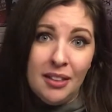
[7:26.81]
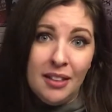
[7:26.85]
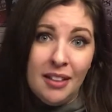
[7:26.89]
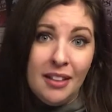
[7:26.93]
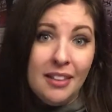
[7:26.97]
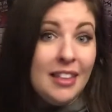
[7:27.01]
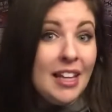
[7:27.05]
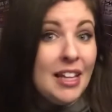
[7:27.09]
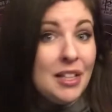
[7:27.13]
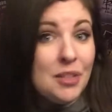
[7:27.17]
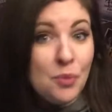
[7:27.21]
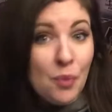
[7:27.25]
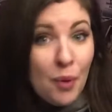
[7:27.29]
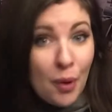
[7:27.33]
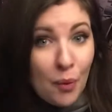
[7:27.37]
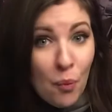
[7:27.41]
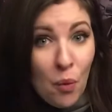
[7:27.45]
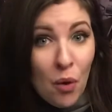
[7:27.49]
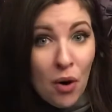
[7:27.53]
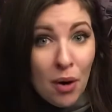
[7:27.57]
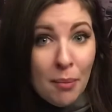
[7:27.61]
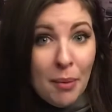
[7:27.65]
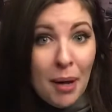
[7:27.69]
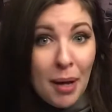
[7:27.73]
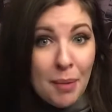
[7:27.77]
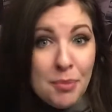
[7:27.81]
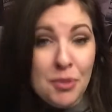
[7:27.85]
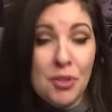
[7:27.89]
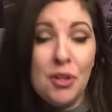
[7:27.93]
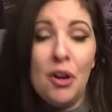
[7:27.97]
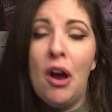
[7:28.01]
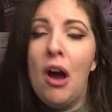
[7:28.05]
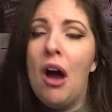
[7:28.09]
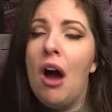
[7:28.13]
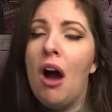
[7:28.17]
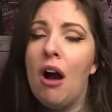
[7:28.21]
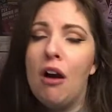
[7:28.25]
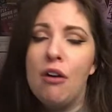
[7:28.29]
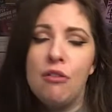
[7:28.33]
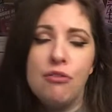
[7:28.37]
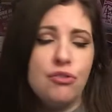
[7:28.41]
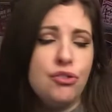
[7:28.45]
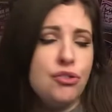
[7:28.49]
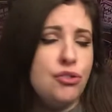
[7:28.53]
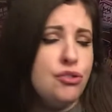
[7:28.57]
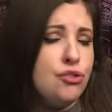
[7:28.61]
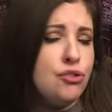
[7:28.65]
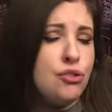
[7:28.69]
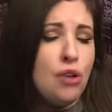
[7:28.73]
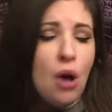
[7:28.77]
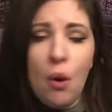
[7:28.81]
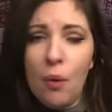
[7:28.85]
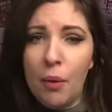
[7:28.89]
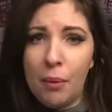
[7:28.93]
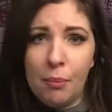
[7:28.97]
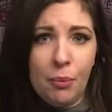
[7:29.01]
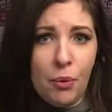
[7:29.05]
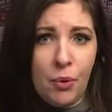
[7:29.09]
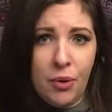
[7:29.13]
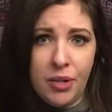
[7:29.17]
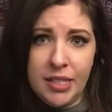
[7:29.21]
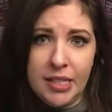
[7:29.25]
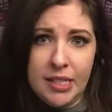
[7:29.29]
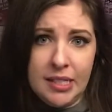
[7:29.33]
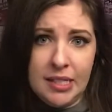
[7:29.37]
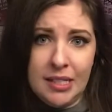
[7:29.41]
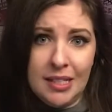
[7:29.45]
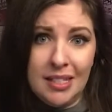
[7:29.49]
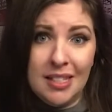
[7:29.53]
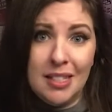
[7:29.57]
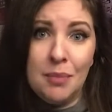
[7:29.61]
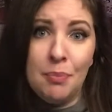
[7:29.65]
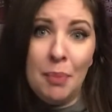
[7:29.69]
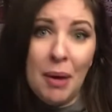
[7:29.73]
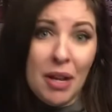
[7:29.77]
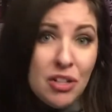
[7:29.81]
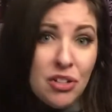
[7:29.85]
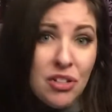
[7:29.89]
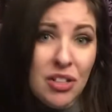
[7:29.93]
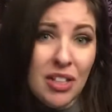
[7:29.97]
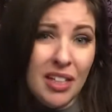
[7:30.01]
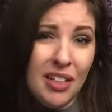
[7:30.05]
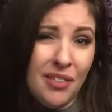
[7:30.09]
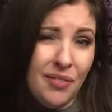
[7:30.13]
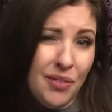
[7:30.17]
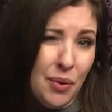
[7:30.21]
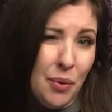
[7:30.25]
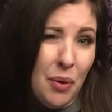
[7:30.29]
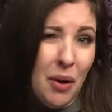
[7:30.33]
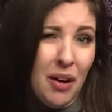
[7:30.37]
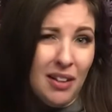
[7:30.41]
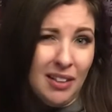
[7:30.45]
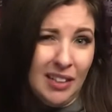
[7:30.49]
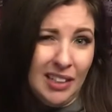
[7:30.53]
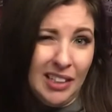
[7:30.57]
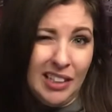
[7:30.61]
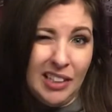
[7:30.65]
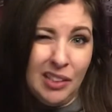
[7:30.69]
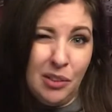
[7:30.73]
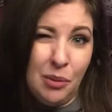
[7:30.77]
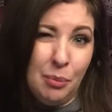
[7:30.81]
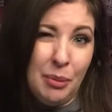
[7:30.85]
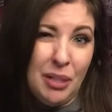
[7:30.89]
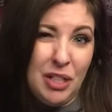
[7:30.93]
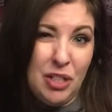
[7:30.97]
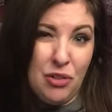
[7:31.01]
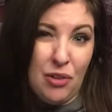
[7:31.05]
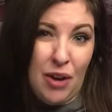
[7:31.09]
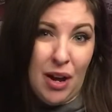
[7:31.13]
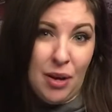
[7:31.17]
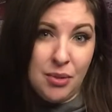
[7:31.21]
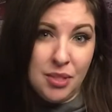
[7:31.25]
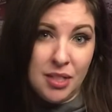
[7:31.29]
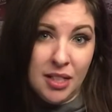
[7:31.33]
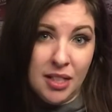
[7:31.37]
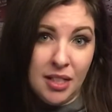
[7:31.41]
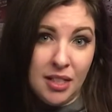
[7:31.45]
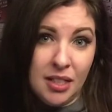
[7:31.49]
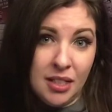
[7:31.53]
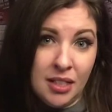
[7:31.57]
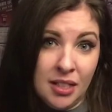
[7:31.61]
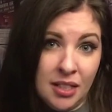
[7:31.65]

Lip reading: That's why warm-ups are so important, especially if you are a little bit drowsy.